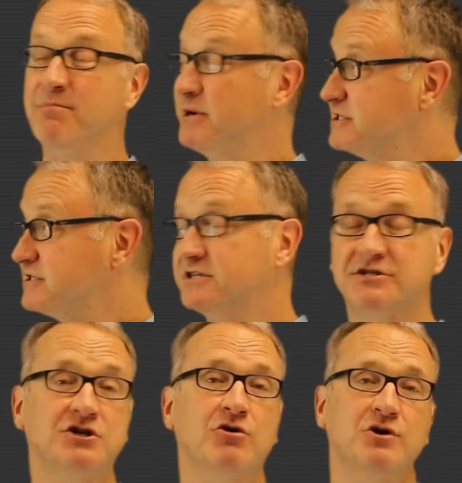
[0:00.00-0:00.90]
but just to
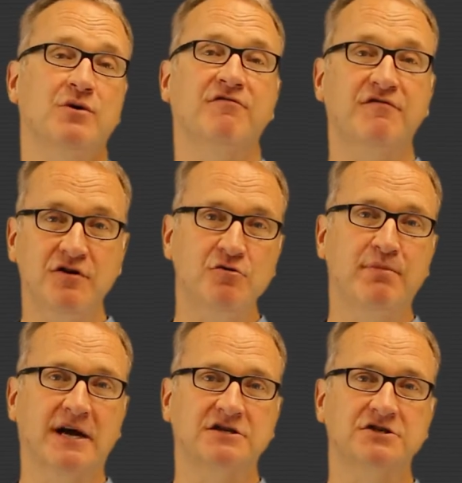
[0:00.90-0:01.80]
show you a few
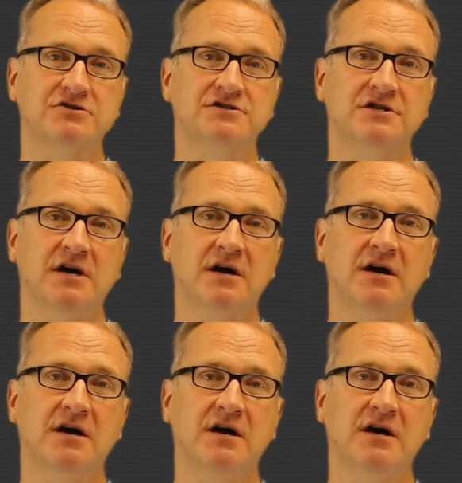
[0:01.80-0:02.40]
pictures,